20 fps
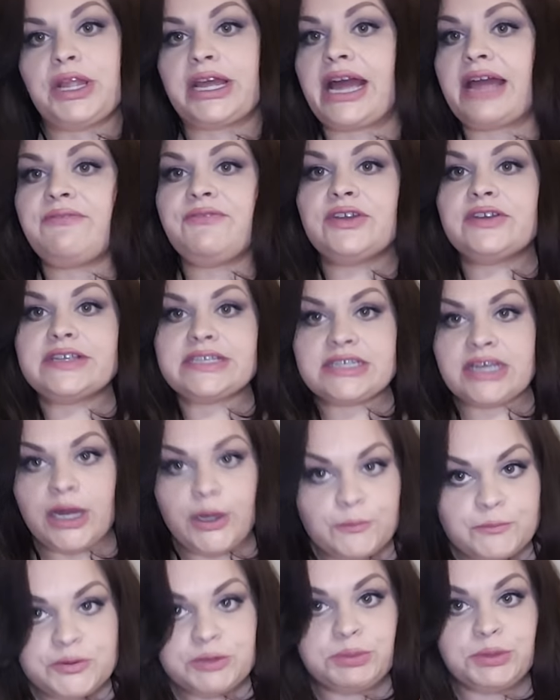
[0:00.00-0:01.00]
Like I feel as
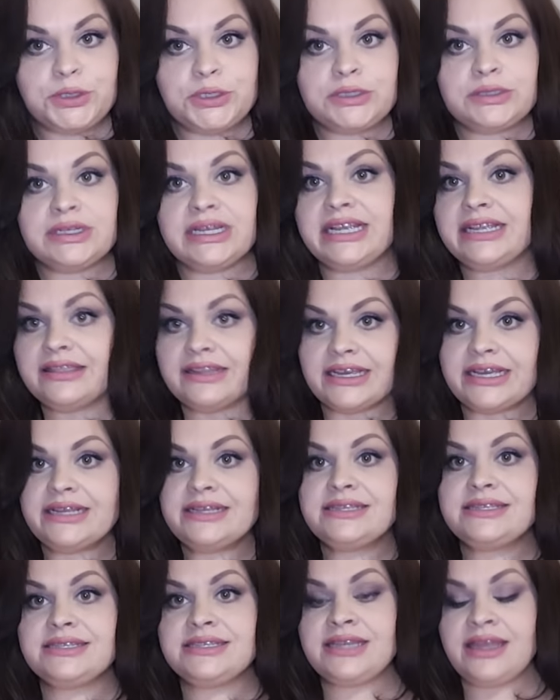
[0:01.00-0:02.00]
comfortable in
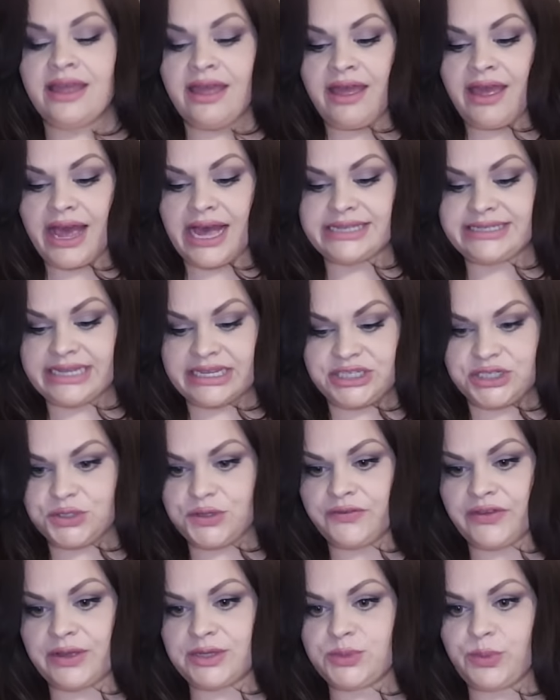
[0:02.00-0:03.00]
this as I do
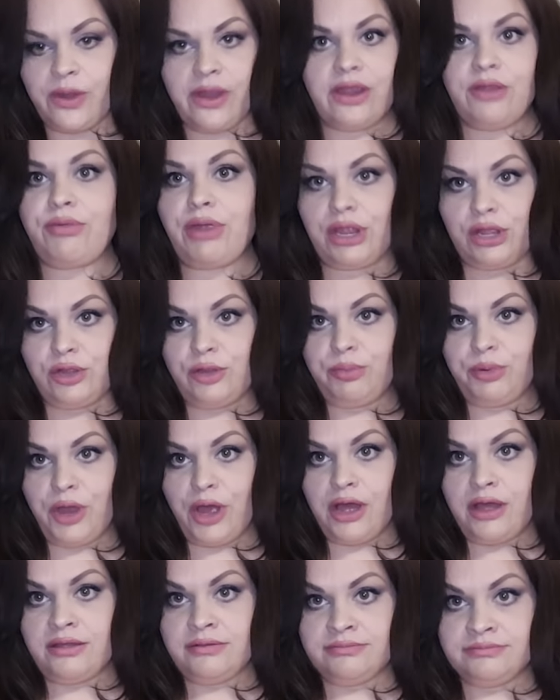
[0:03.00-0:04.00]
if I was wearing a regular
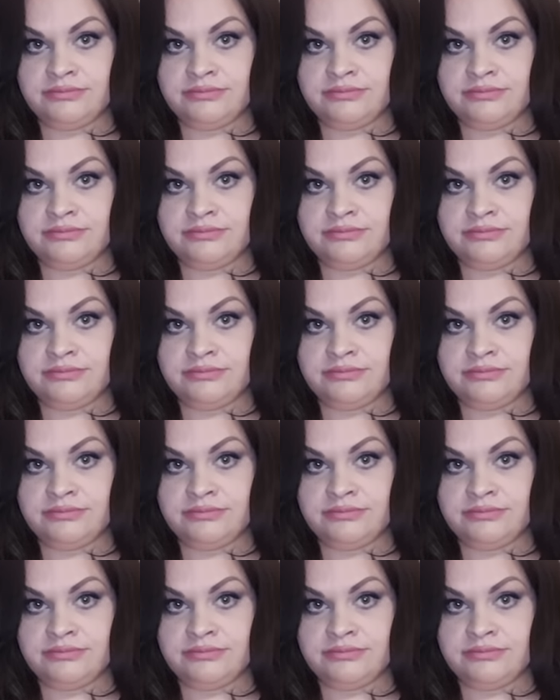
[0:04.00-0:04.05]
bra.